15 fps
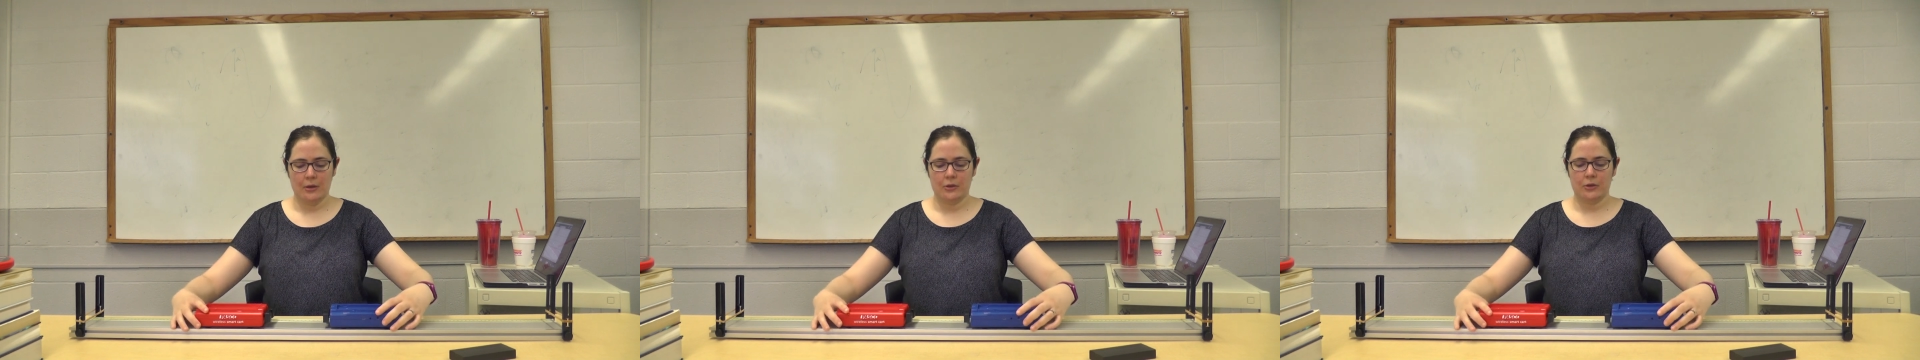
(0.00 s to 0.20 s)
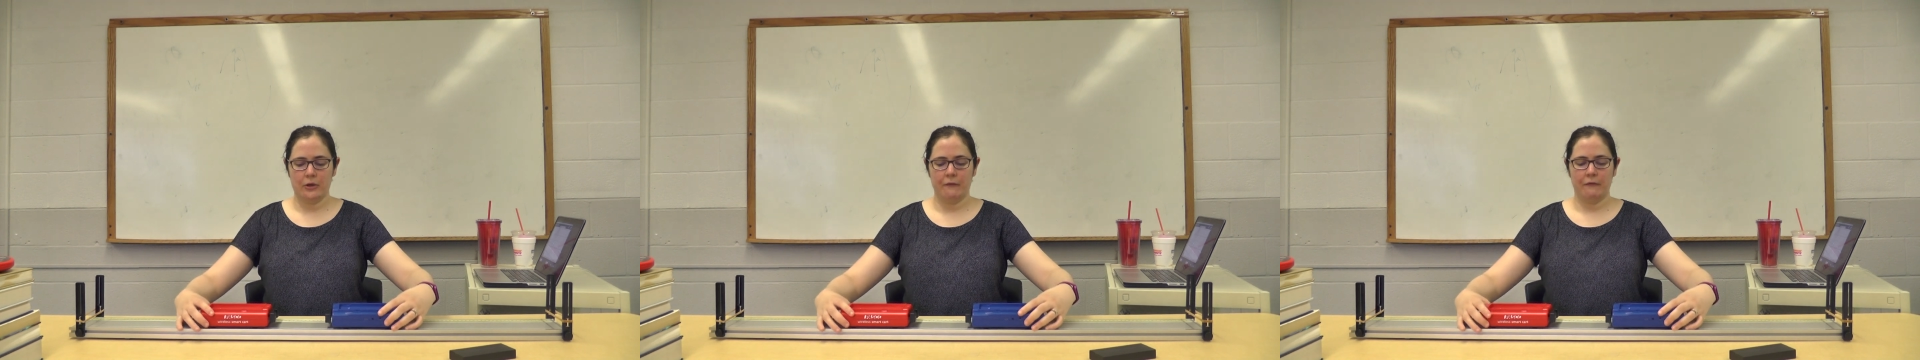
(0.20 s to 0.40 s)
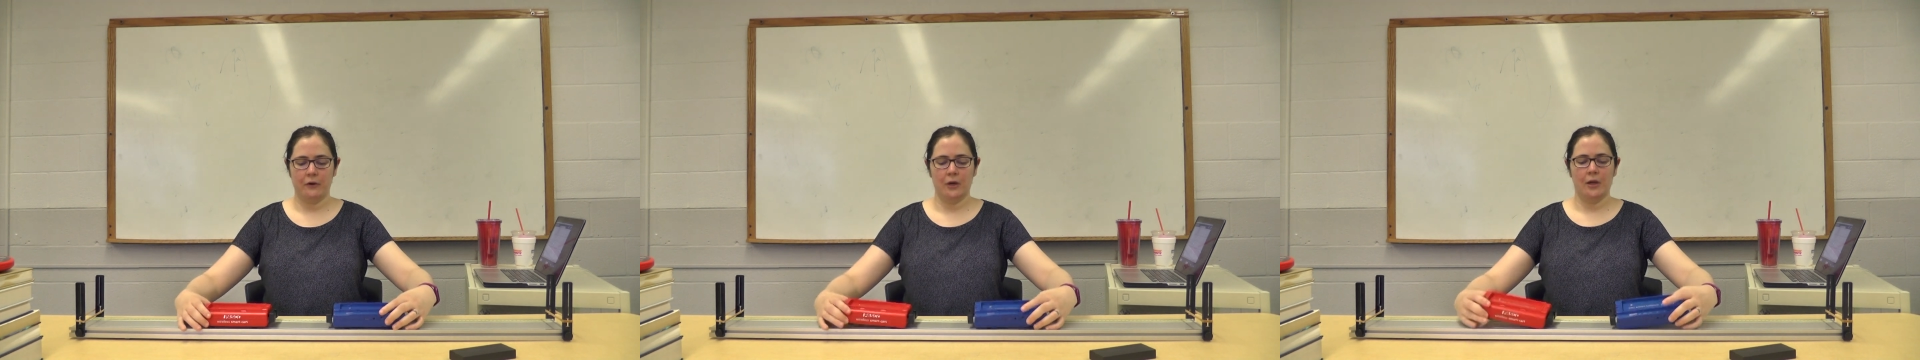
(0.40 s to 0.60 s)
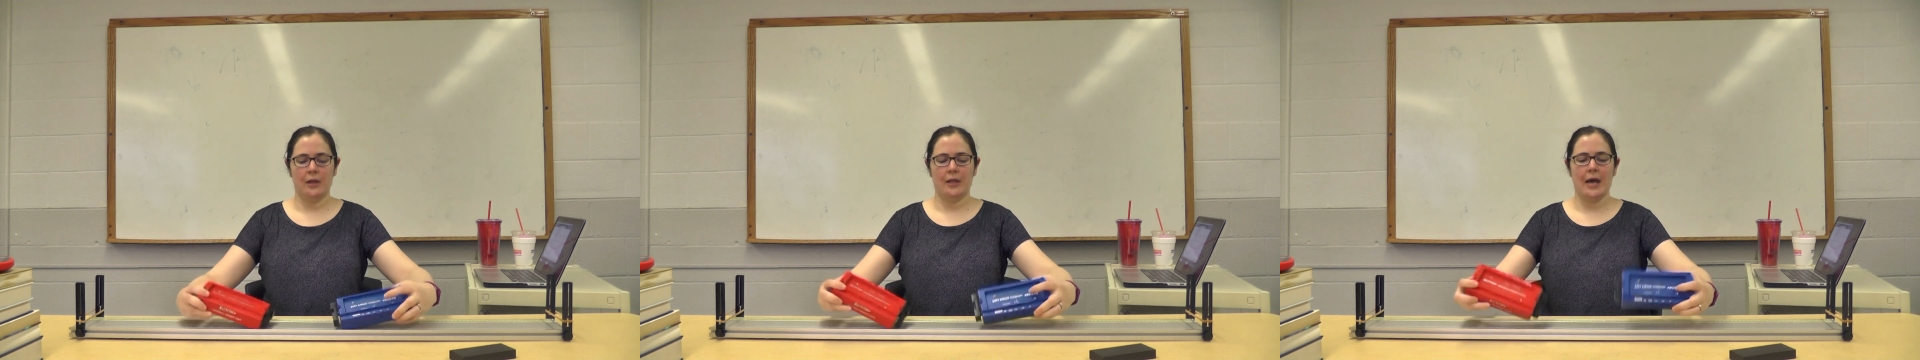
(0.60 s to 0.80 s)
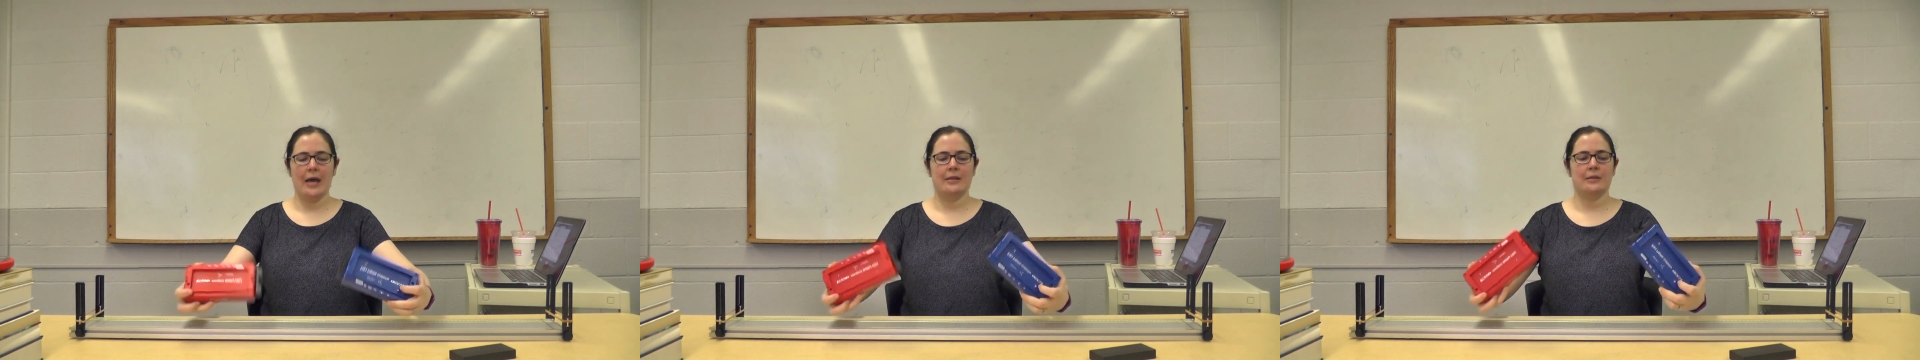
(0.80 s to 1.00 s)
So for
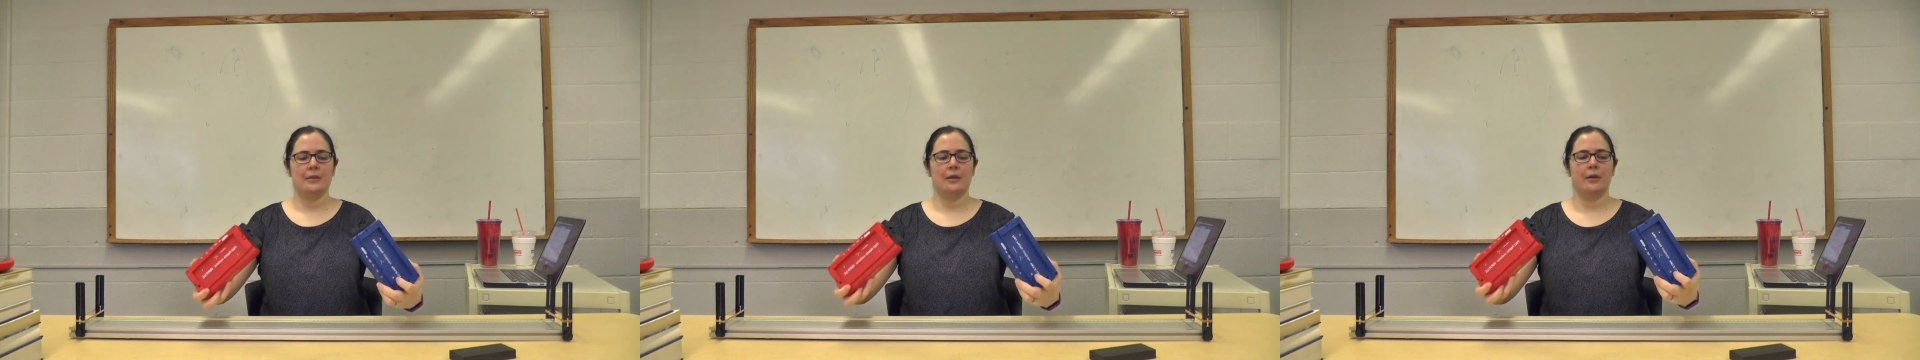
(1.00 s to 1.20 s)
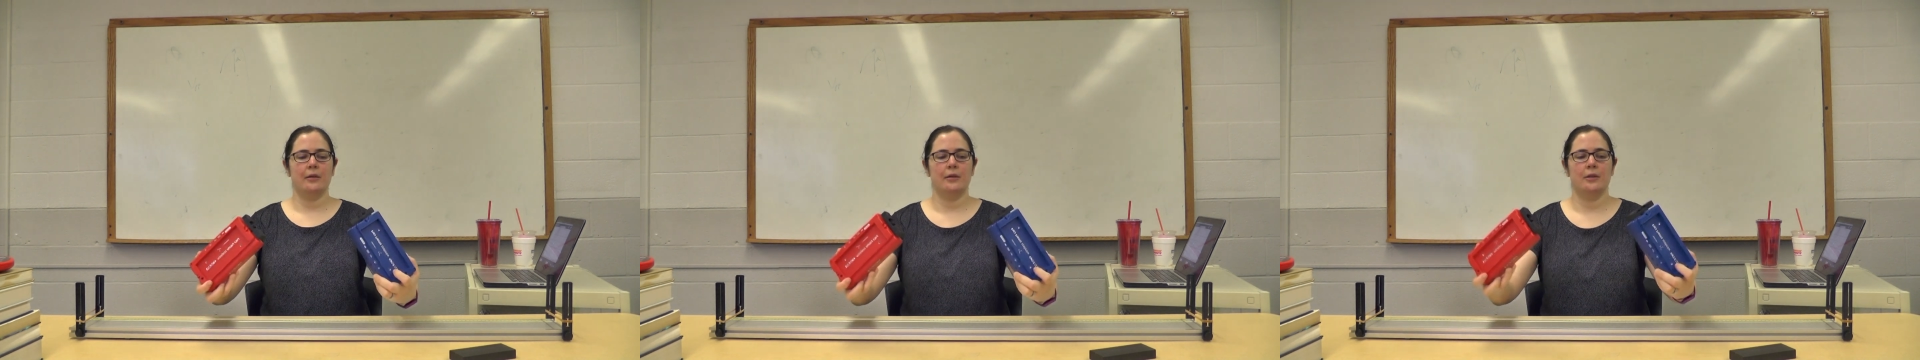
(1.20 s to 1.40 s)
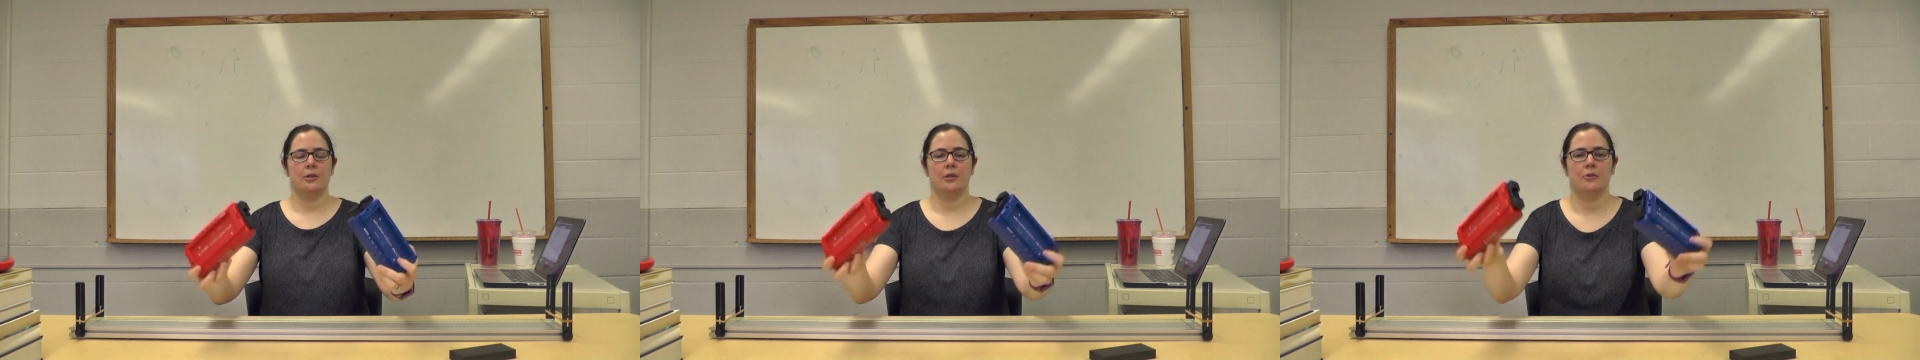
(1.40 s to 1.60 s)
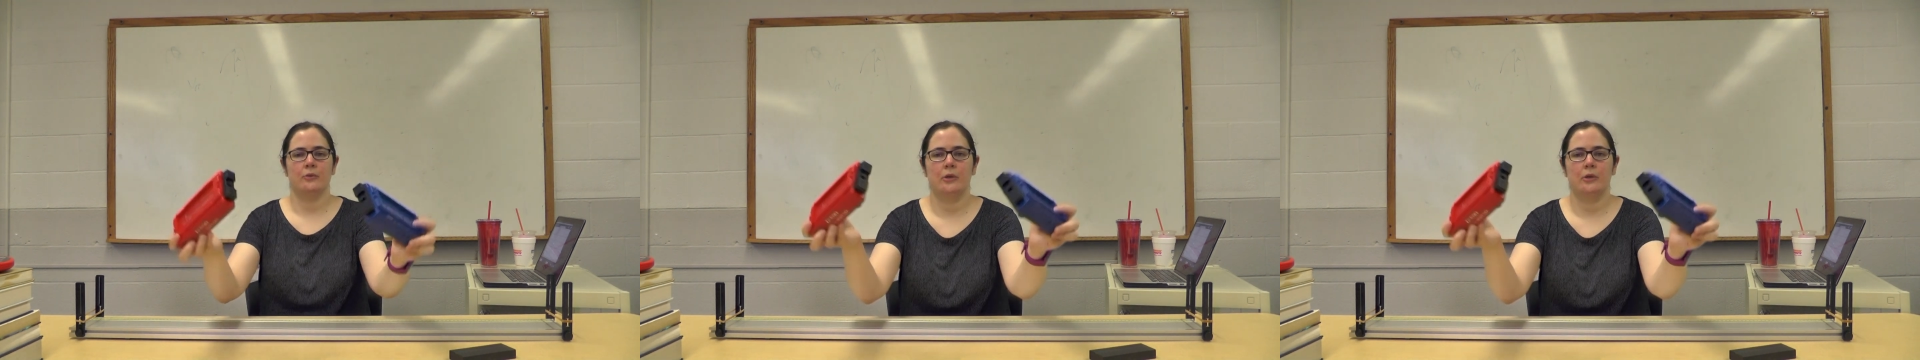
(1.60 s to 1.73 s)
elastic collisions,